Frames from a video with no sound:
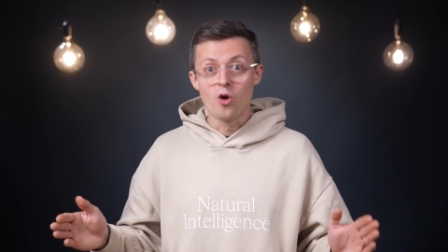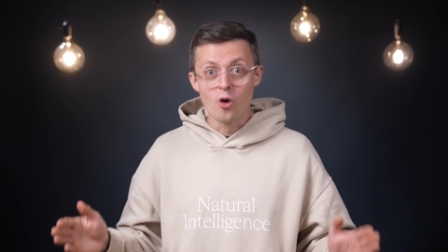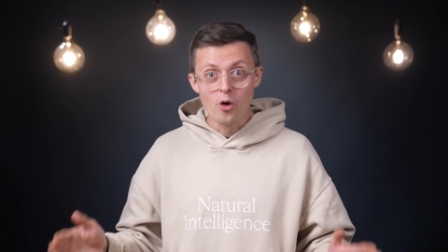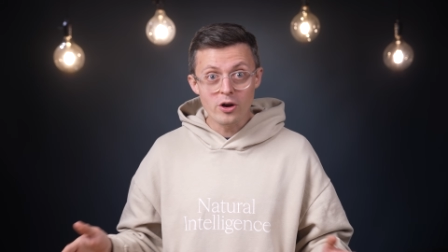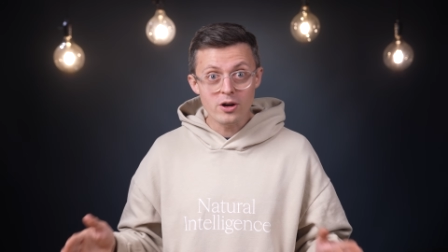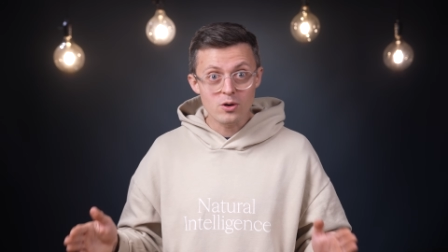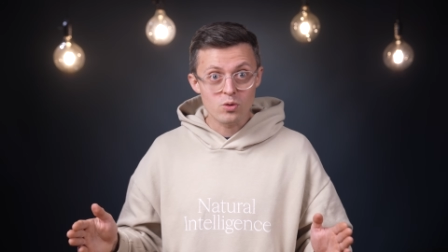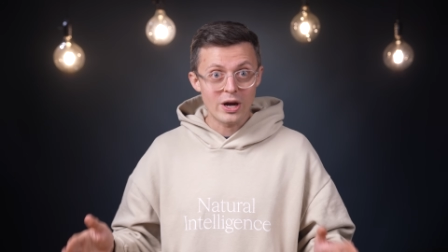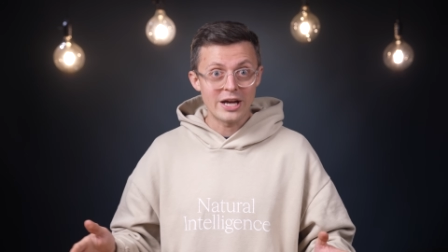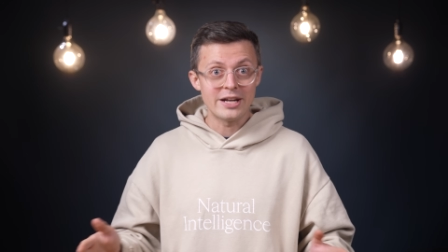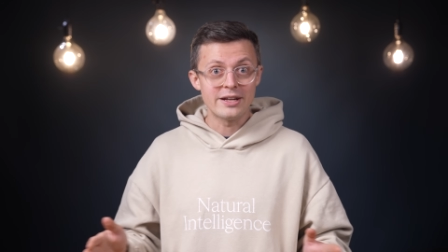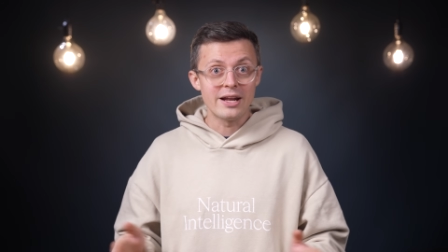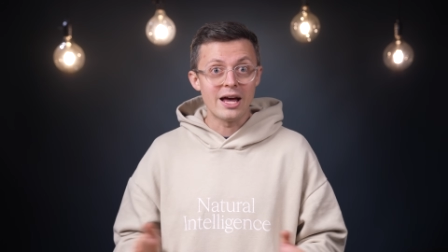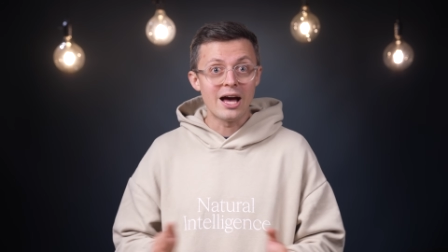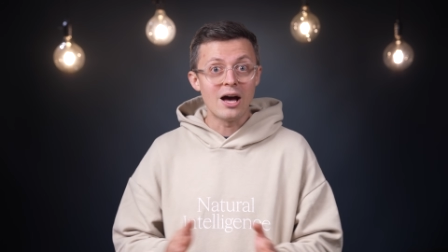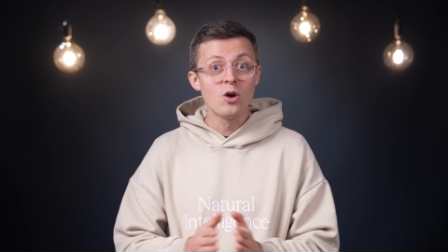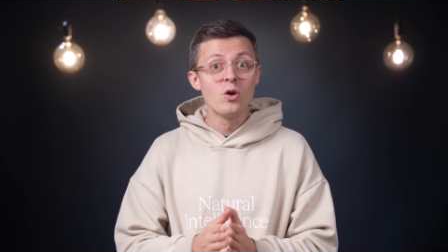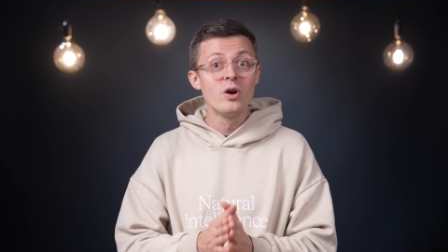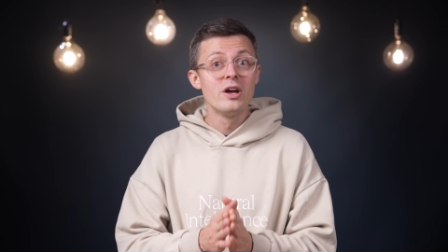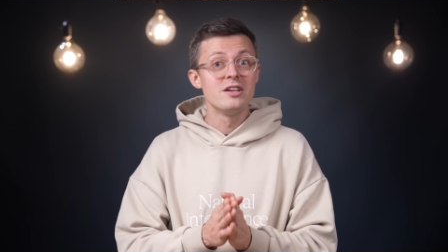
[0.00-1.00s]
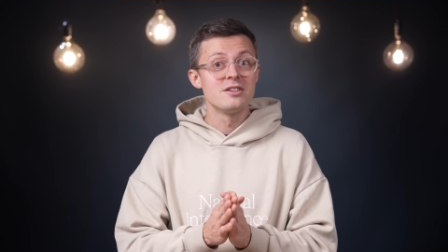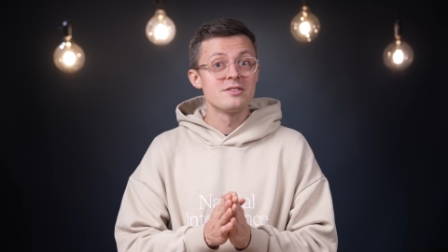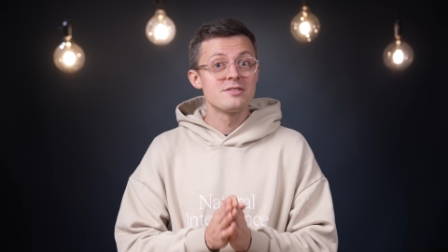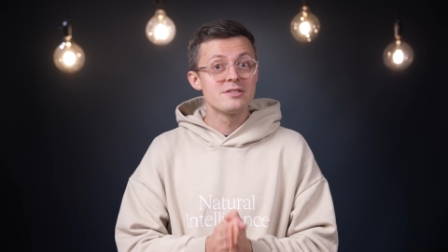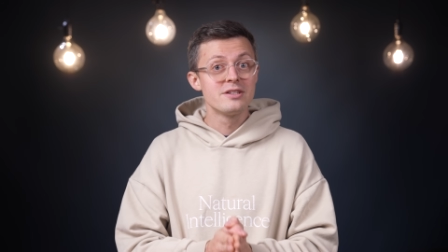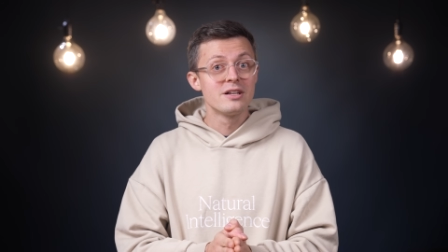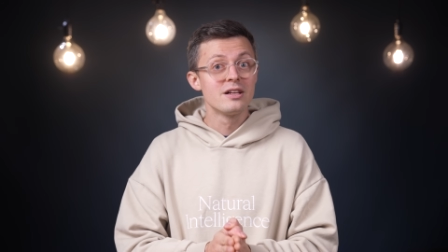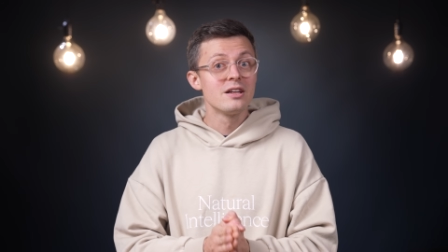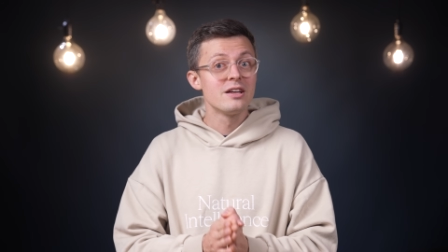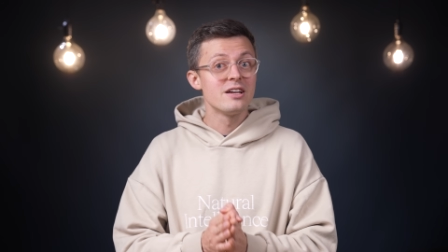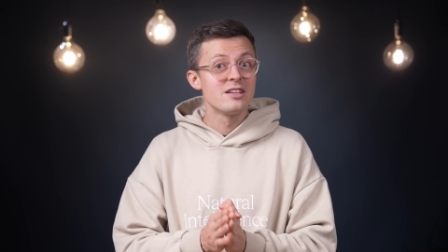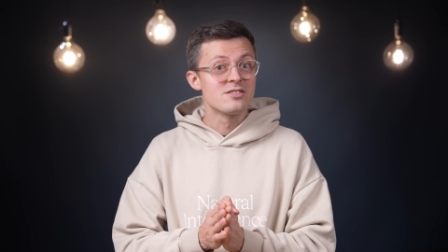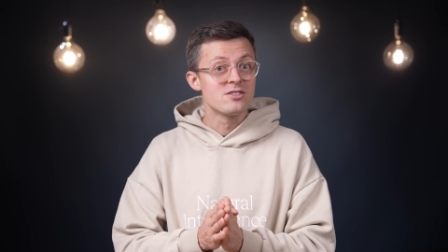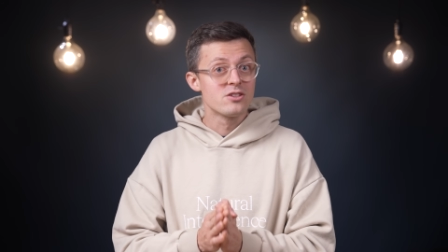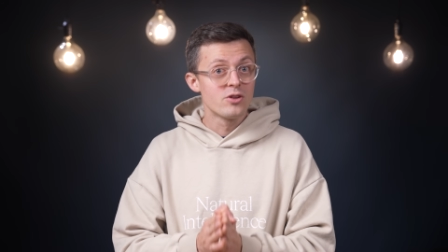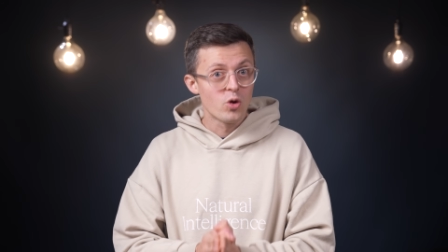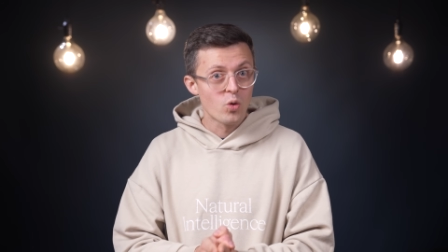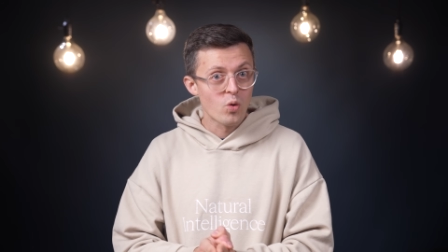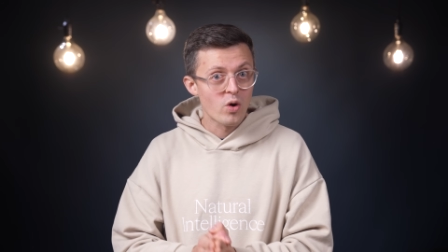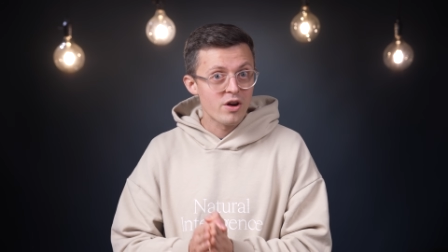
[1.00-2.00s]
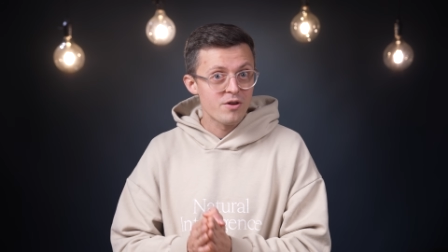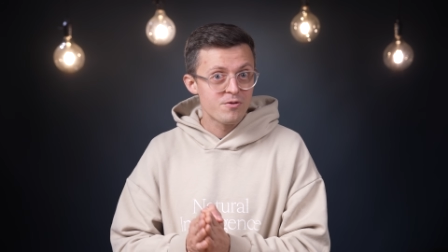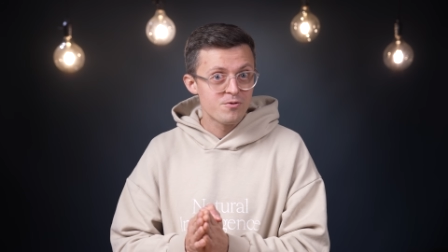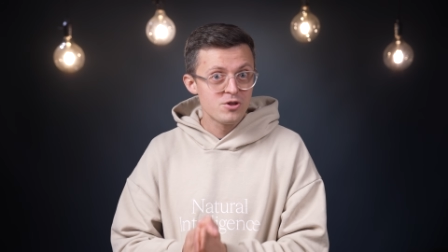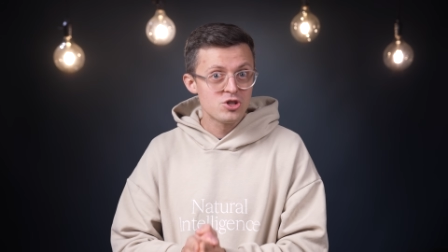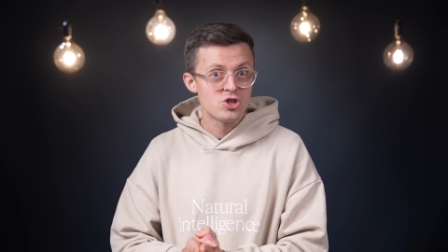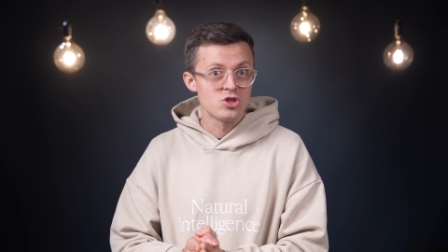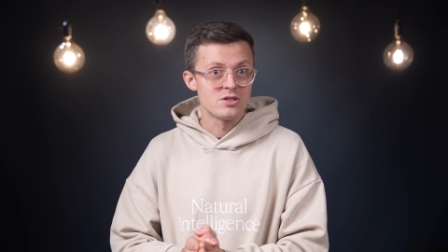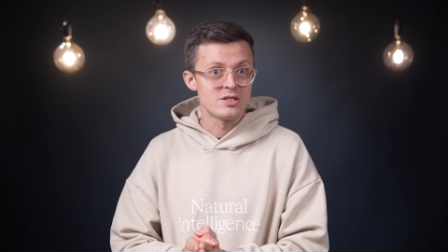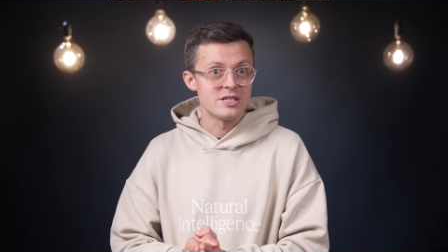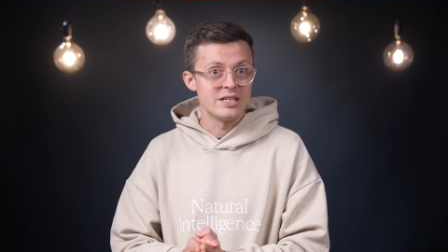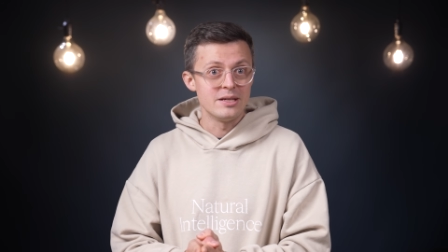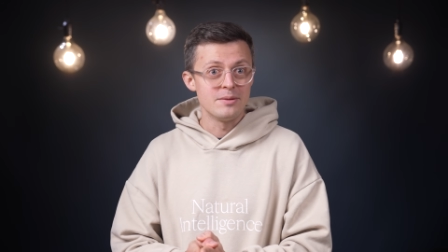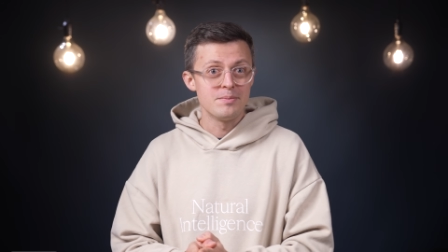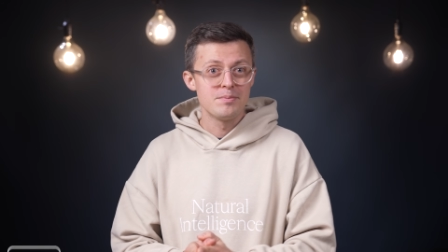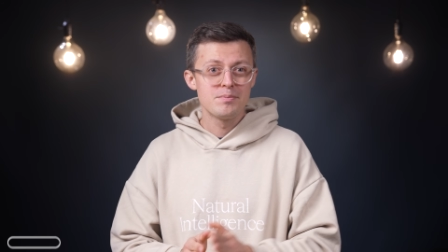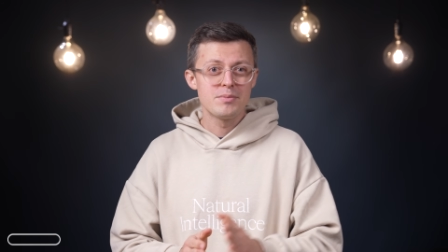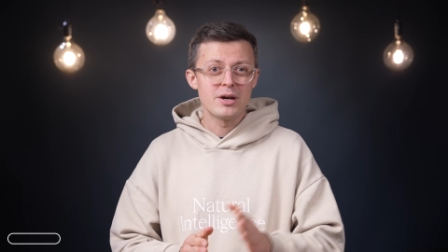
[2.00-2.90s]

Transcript: hurdle right now is still its lower efficiency.